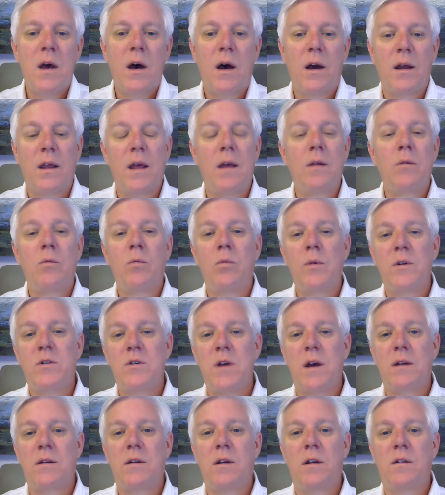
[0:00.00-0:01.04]
Again, reach
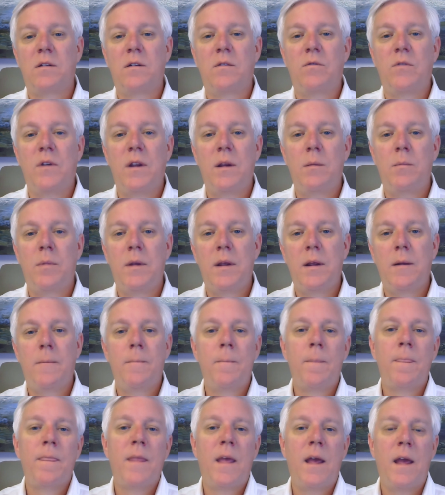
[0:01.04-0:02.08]
out to us if need be.
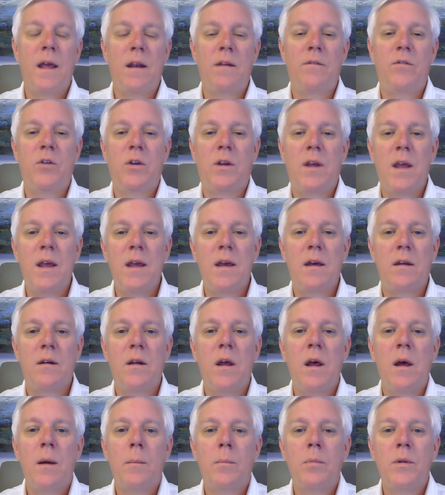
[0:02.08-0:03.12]
And if you can,
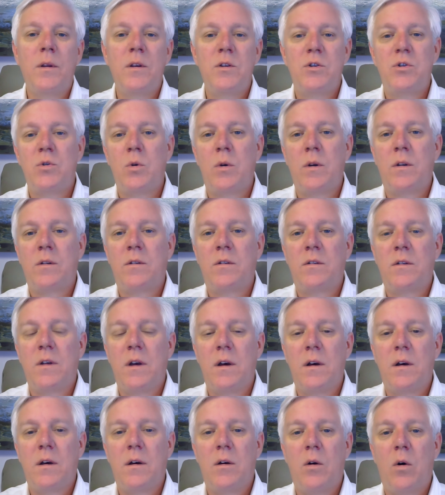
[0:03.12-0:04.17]
please join us
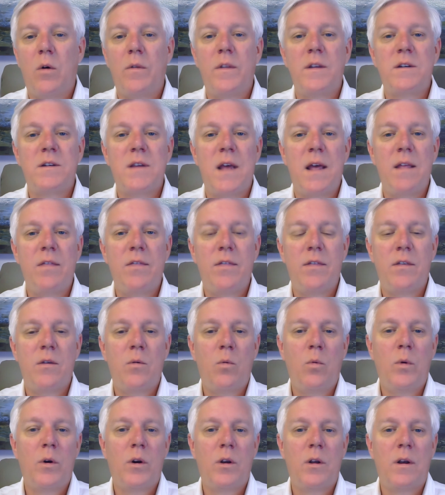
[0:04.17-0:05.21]
on the 10th.
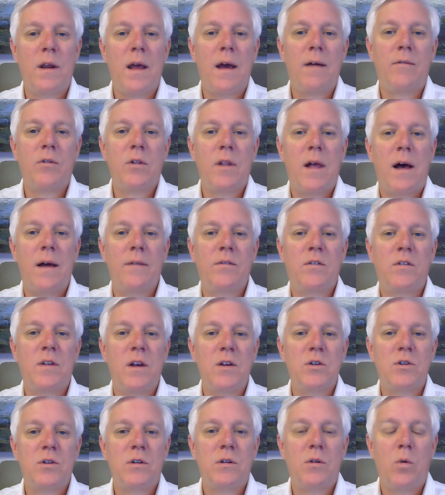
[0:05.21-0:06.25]
We're going to have a live
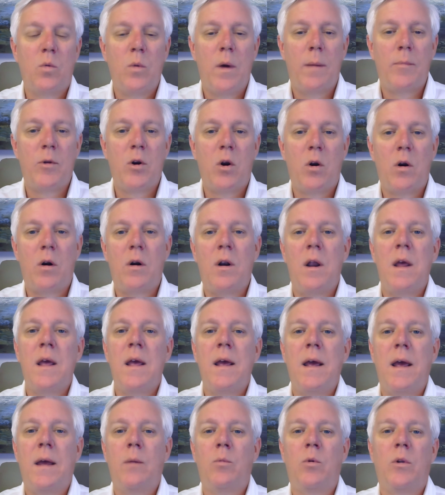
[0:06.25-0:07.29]
session, a webinar,
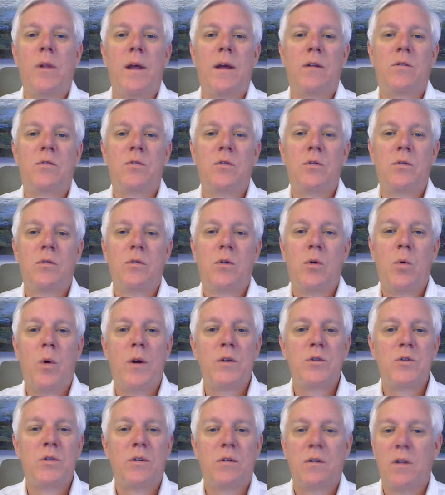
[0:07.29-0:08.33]
and we'll answer
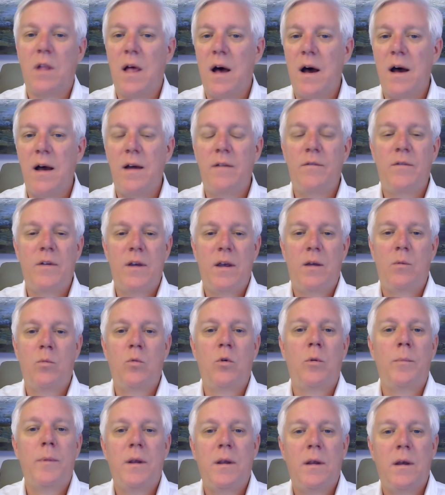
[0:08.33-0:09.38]
questions live, and
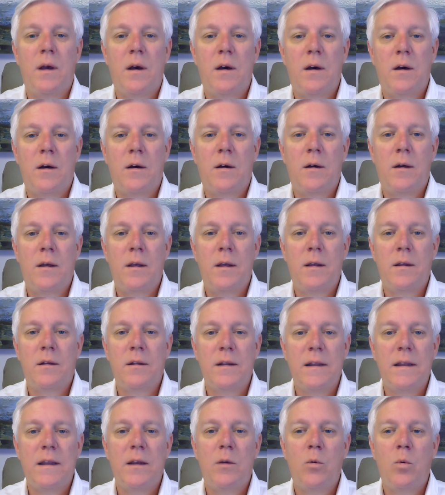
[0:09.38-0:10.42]
we'll be in
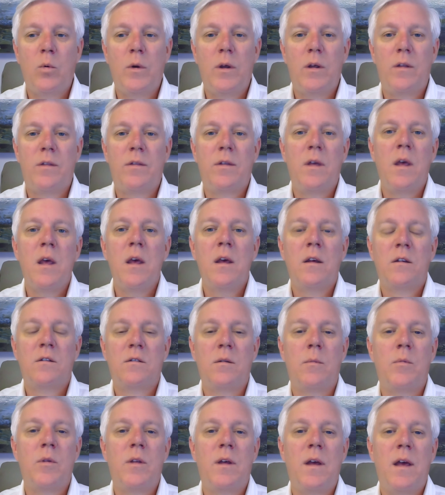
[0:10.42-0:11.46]
league with
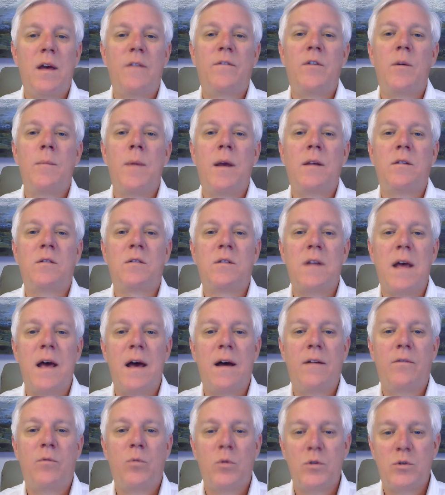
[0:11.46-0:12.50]
some of the FMA
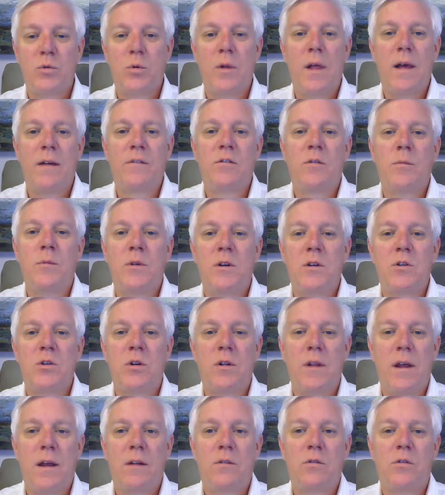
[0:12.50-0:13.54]
staff, which will have some
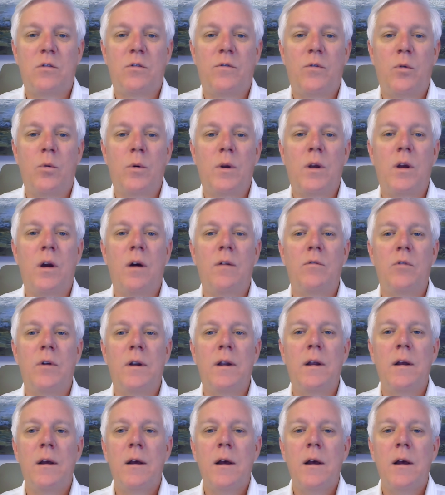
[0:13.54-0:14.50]
additional answers for recovery.